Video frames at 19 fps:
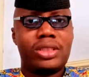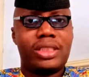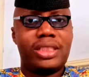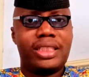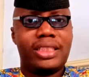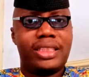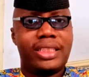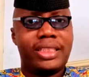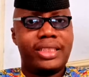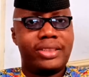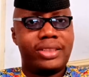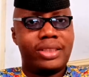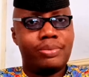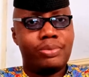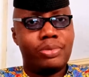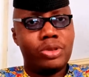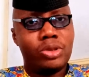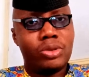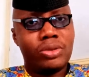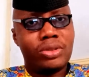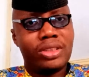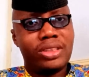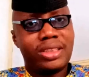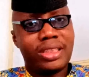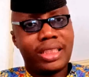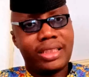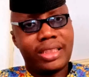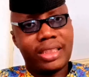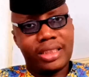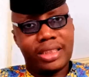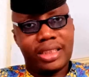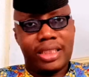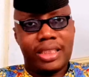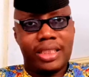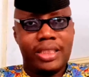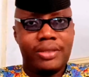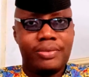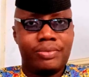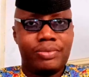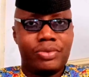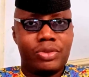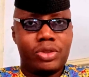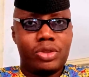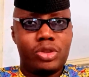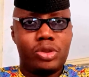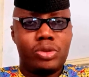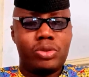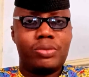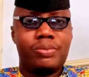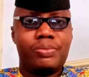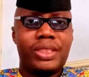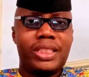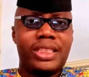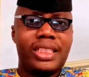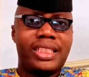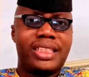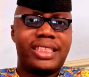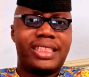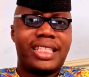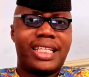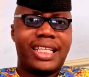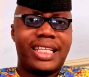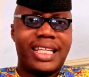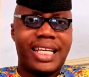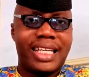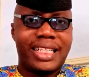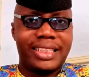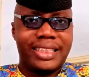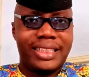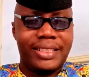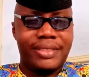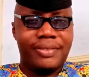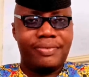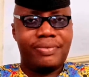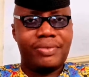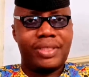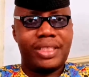distribution strategy should be the selective